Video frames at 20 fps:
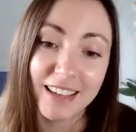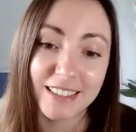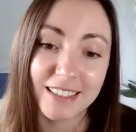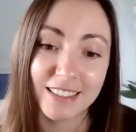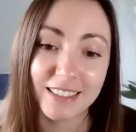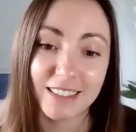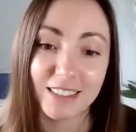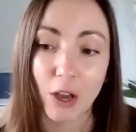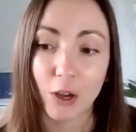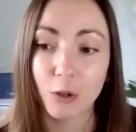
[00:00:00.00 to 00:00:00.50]

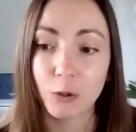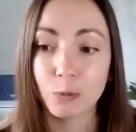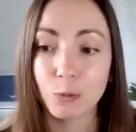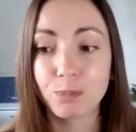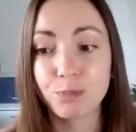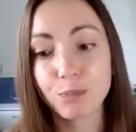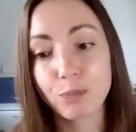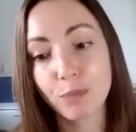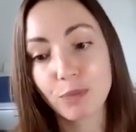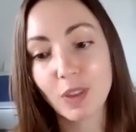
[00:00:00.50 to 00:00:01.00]

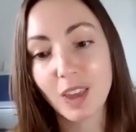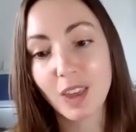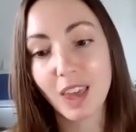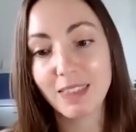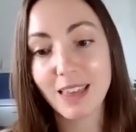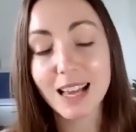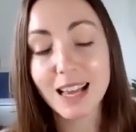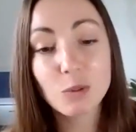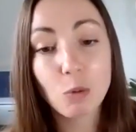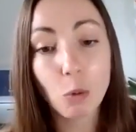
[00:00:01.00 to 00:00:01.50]
So
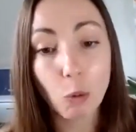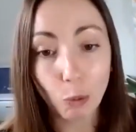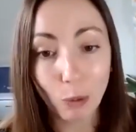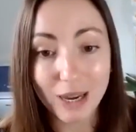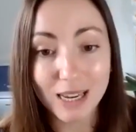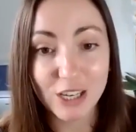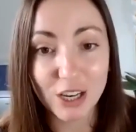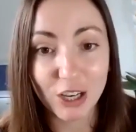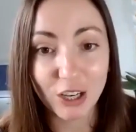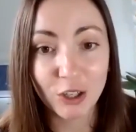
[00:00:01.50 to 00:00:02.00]
that's what
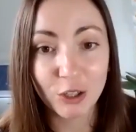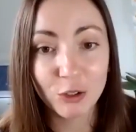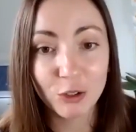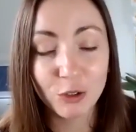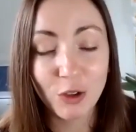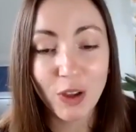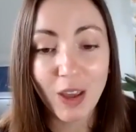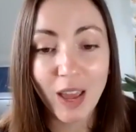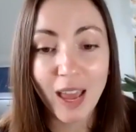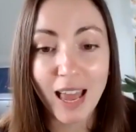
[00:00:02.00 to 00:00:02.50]
we
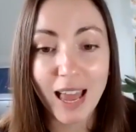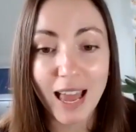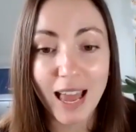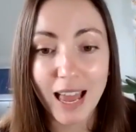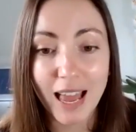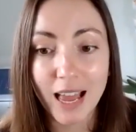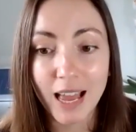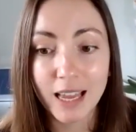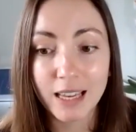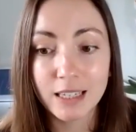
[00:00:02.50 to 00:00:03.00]
do.
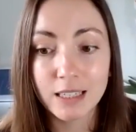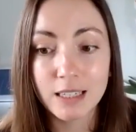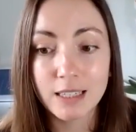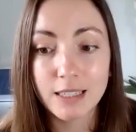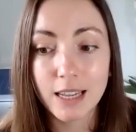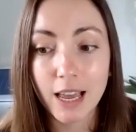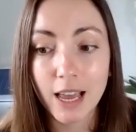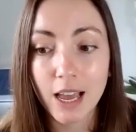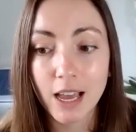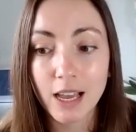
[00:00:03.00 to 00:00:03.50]
And
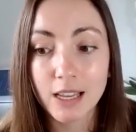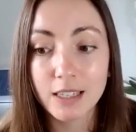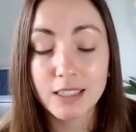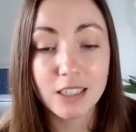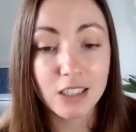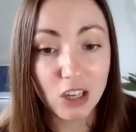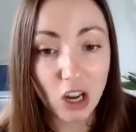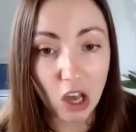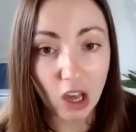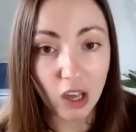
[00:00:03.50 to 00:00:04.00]

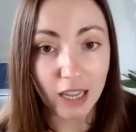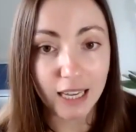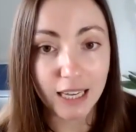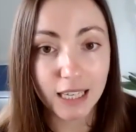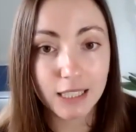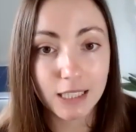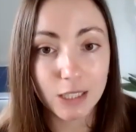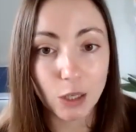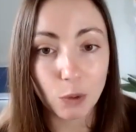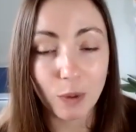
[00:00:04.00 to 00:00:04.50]

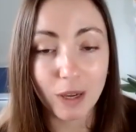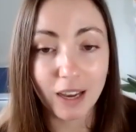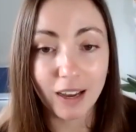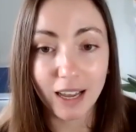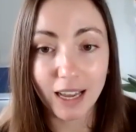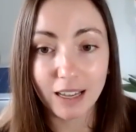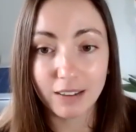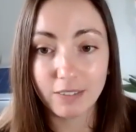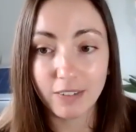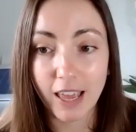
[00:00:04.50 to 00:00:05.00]
tonight we are
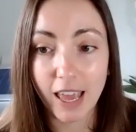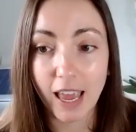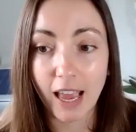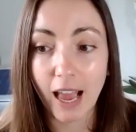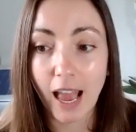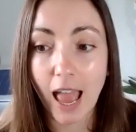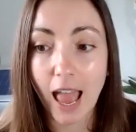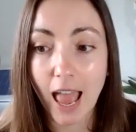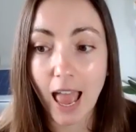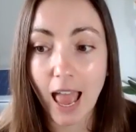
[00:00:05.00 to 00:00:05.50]

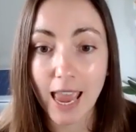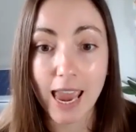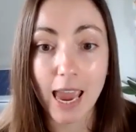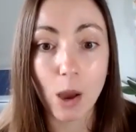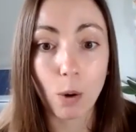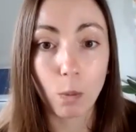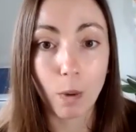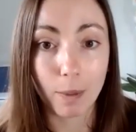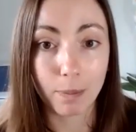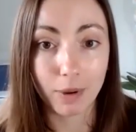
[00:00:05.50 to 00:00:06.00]
having
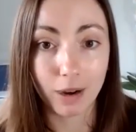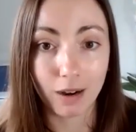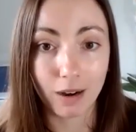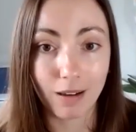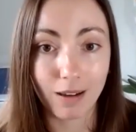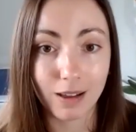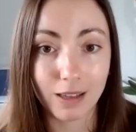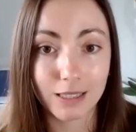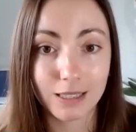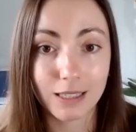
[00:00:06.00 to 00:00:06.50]
a web
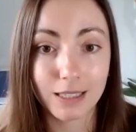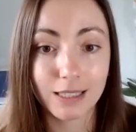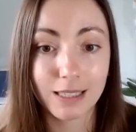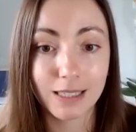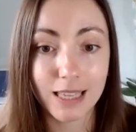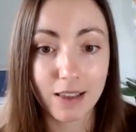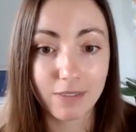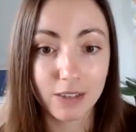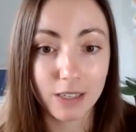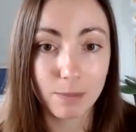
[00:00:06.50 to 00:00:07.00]
class,
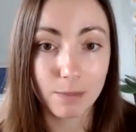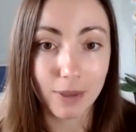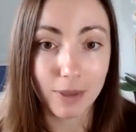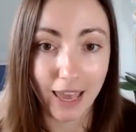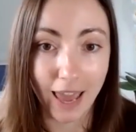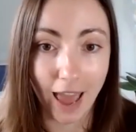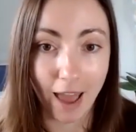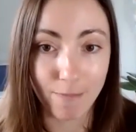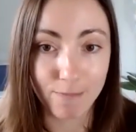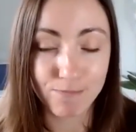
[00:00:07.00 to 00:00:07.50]
7
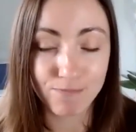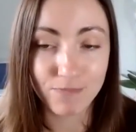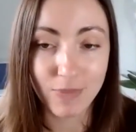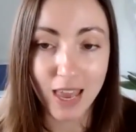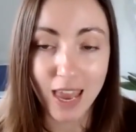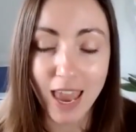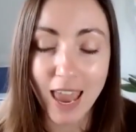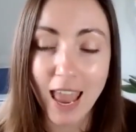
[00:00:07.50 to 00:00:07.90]
p.m.